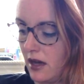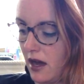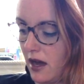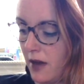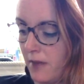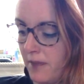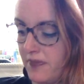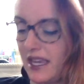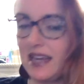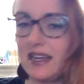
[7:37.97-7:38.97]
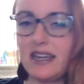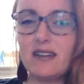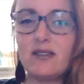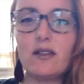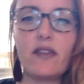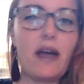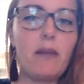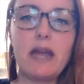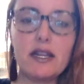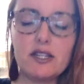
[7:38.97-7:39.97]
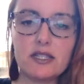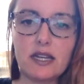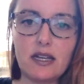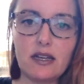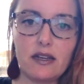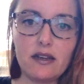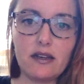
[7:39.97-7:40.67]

And that page is going to